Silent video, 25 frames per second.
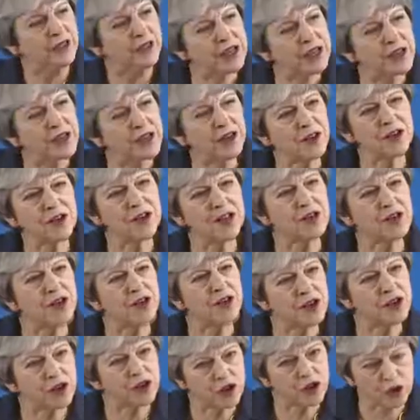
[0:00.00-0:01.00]
These are the
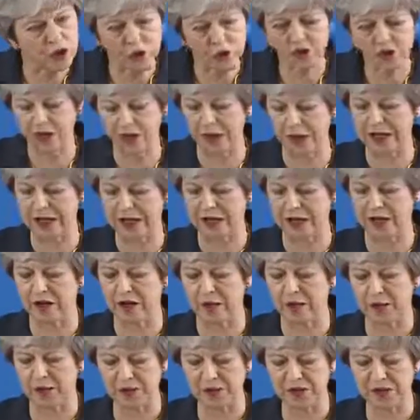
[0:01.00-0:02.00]
institutional
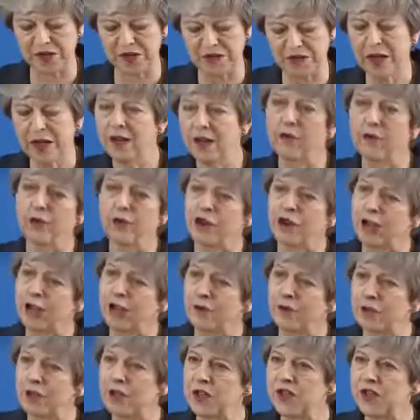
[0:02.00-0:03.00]
examples of the
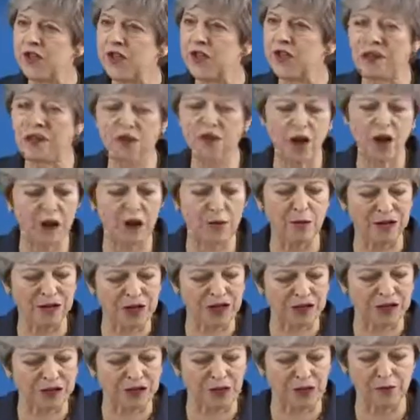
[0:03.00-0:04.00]
diversity and
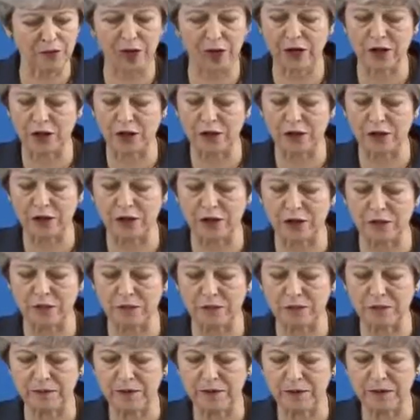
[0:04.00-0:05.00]
harmony of our
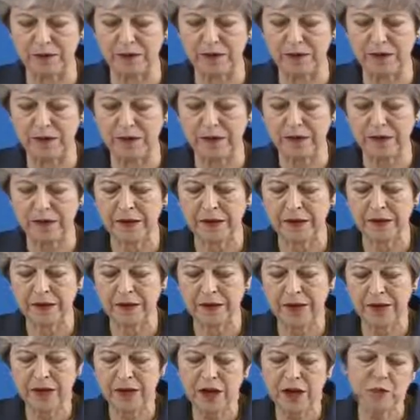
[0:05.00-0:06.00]
union.
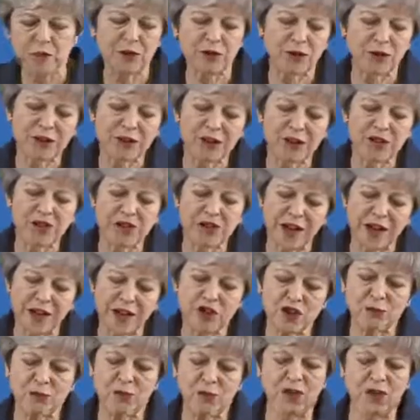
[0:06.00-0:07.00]
But the most
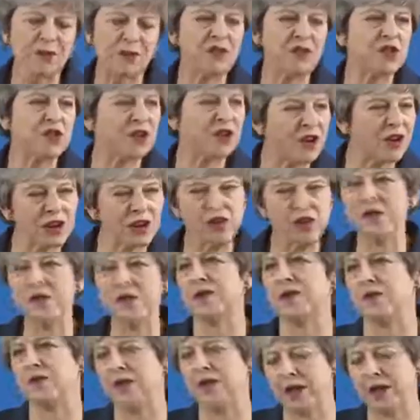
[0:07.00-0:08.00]
tangible
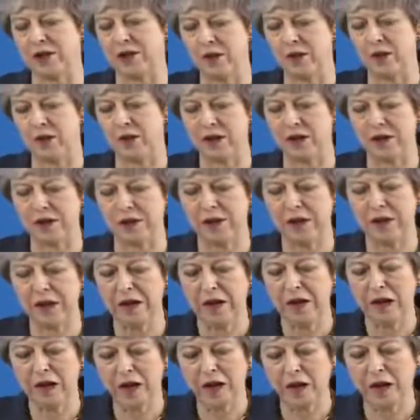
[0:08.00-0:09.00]
demonstrations of that union
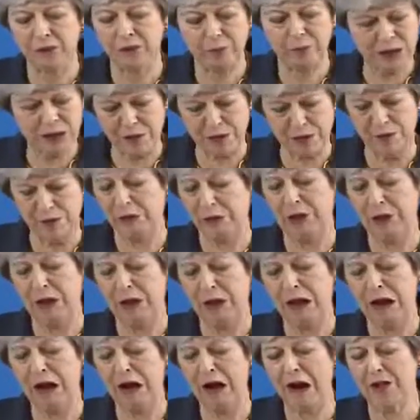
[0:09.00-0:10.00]
of
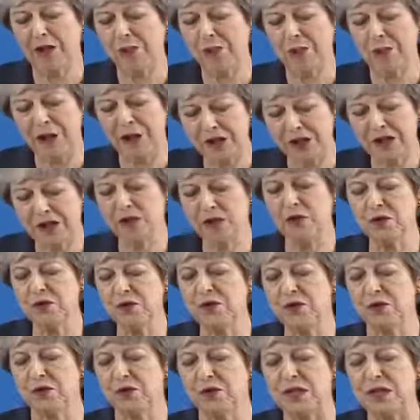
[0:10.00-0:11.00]
people are the personal
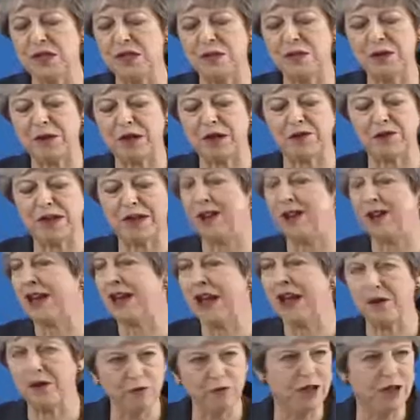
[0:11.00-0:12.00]
stories being
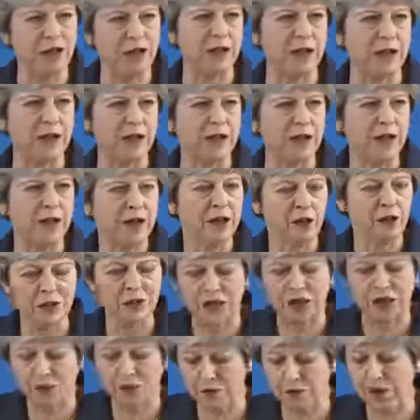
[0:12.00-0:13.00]
written every day
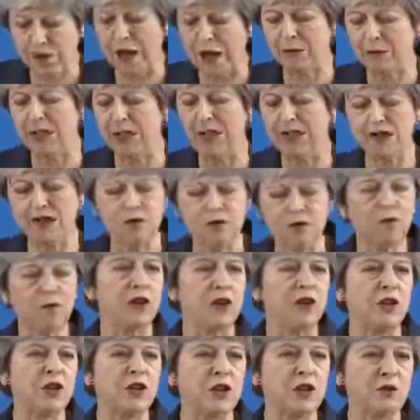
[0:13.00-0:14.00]
within families and
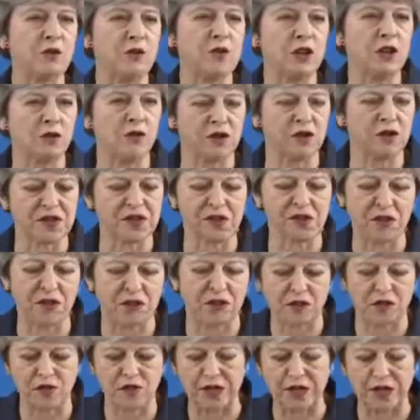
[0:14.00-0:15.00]
friendships across the
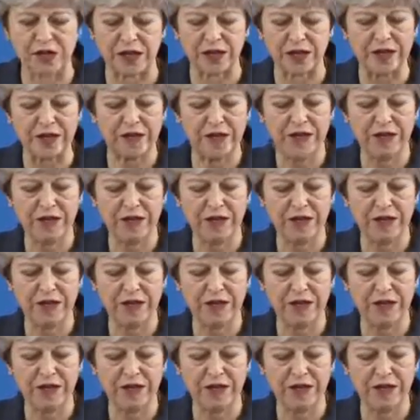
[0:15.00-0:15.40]
country.